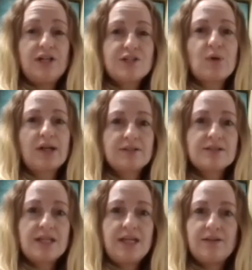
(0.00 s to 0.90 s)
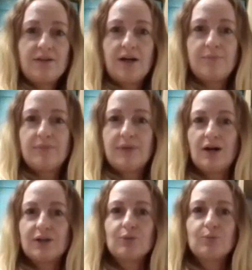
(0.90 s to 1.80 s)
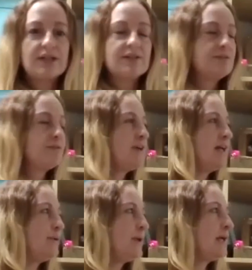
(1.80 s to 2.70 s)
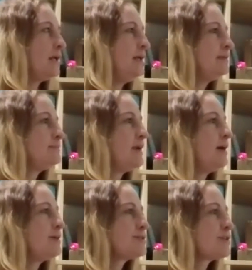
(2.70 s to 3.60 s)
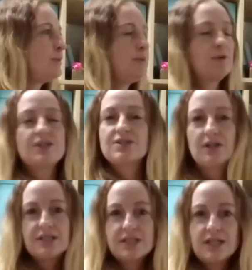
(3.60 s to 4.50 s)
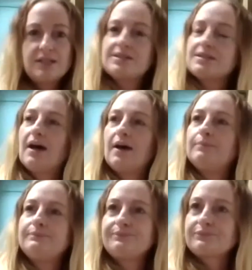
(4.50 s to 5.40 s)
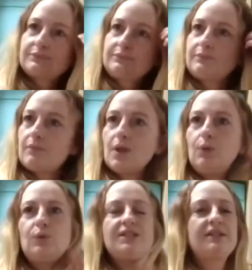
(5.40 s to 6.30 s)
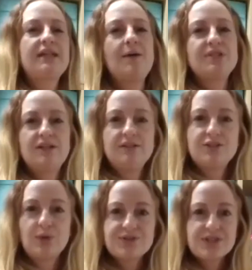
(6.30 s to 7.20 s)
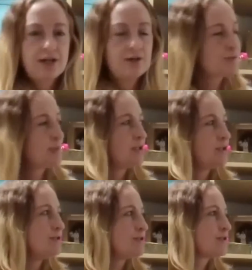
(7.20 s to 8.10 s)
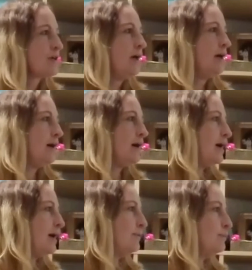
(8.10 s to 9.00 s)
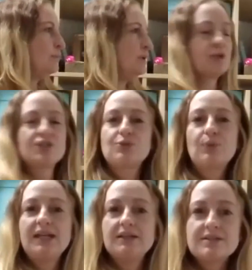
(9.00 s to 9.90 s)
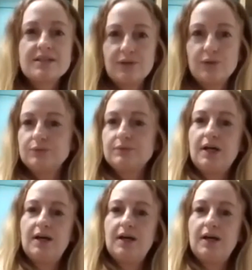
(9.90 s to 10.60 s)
first pregnancy, I got pregnant fairly quickly. So we were excited. We kept it to ourselves because we wanted to wait until